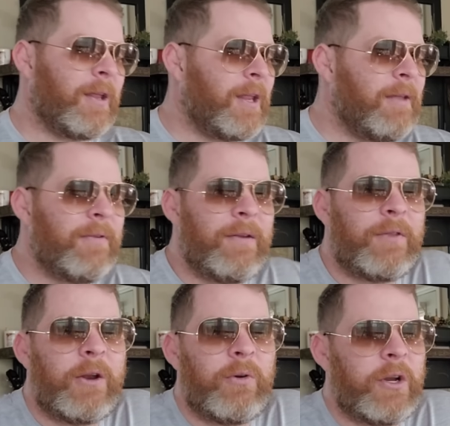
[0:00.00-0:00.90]
even if
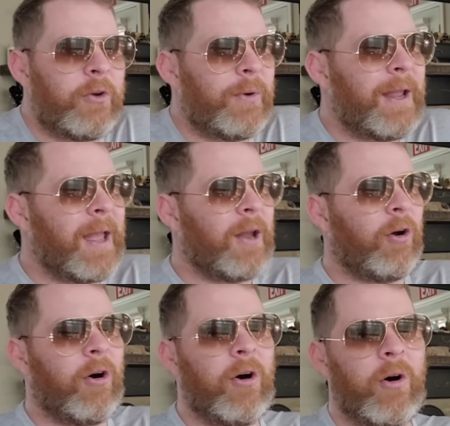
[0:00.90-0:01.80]
they don't agree at
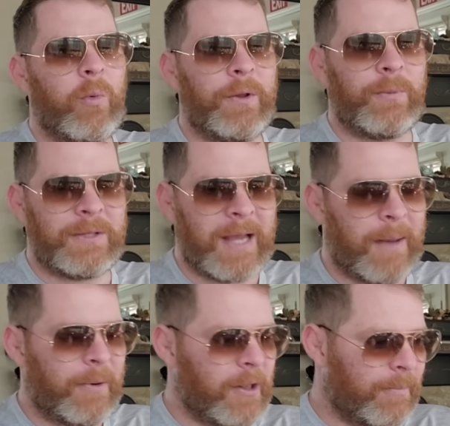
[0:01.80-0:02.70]
all with what's
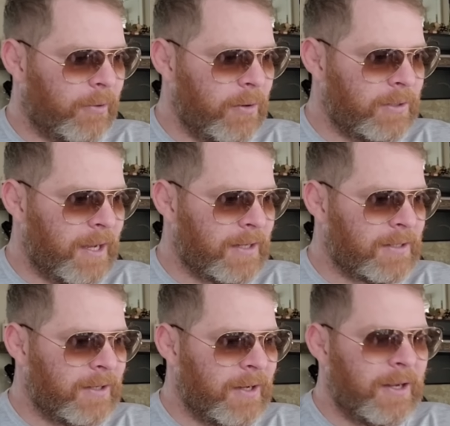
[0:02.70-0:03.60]
happening in the
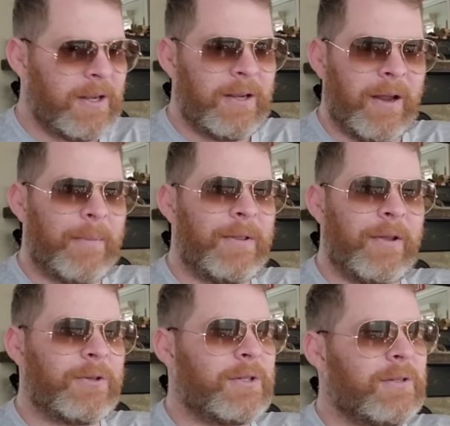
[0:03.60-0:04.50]
protest. I mean,
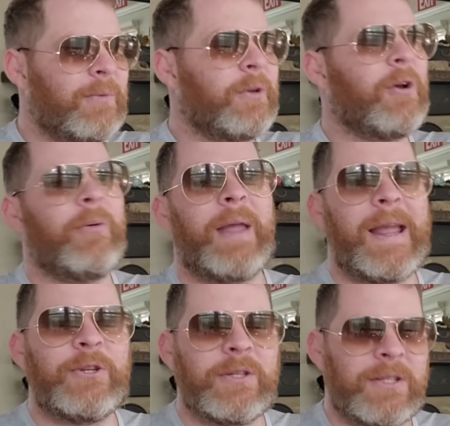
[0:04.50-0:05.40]
you call them
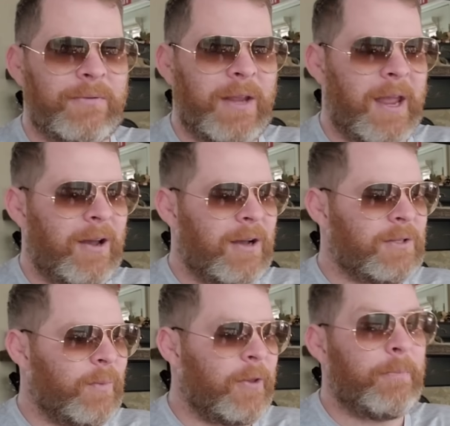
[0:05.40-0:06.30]
agents of
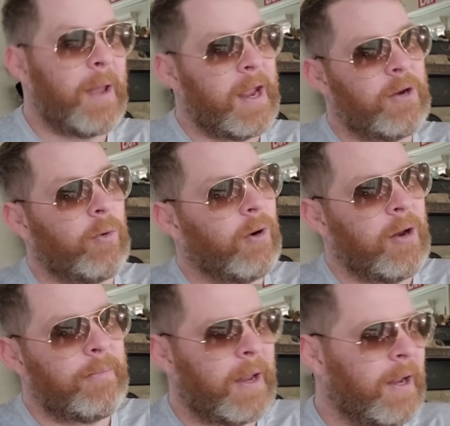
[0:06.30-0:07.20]
chaos, whether paid or
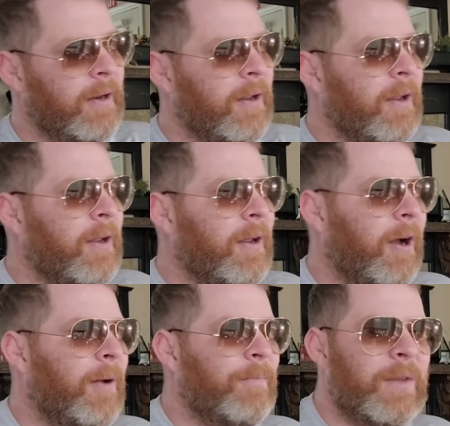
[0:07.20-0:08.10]
unpaid.
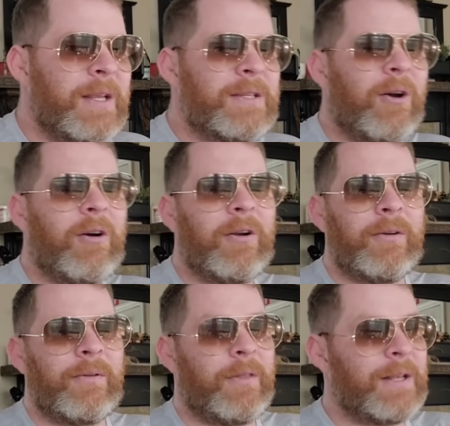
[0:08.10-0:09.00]
These
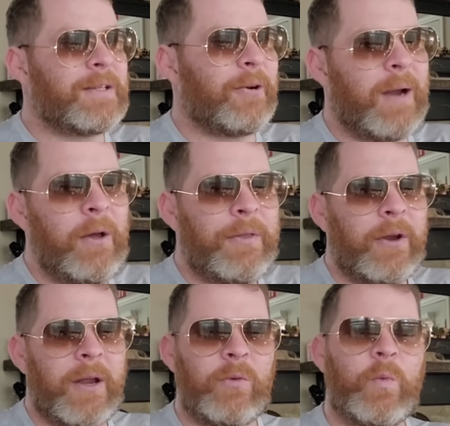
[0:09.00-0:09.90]
are things that are out
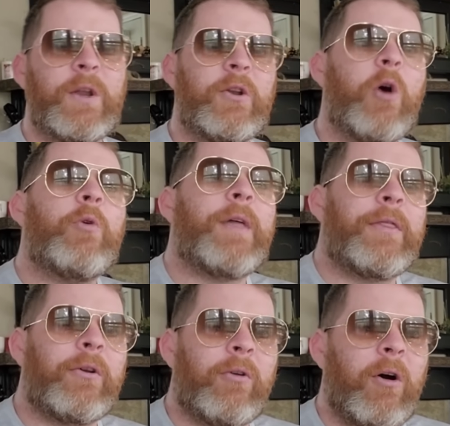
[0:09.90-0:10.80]
there, and we know
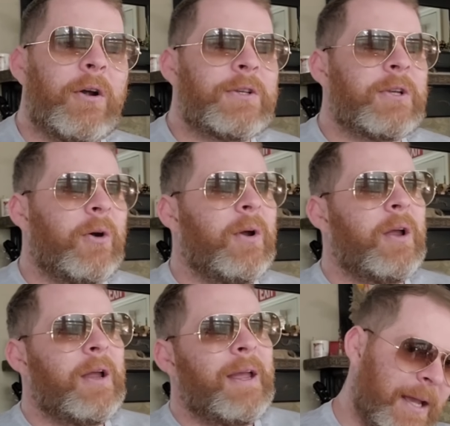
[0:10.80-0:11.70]
that there are. So
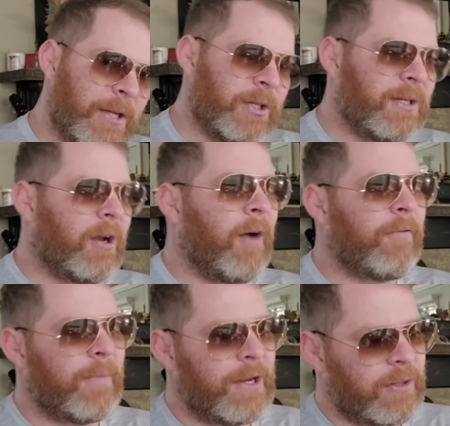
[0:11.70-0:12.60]
it's just a
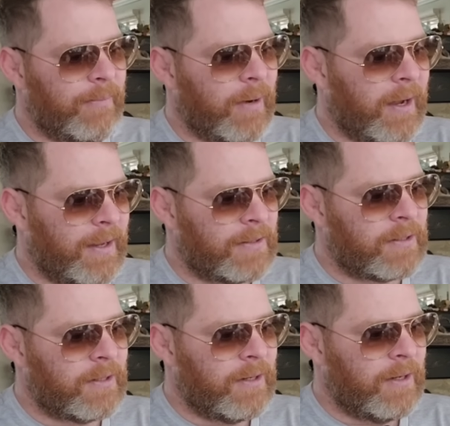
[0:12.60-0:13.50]
confirmation bias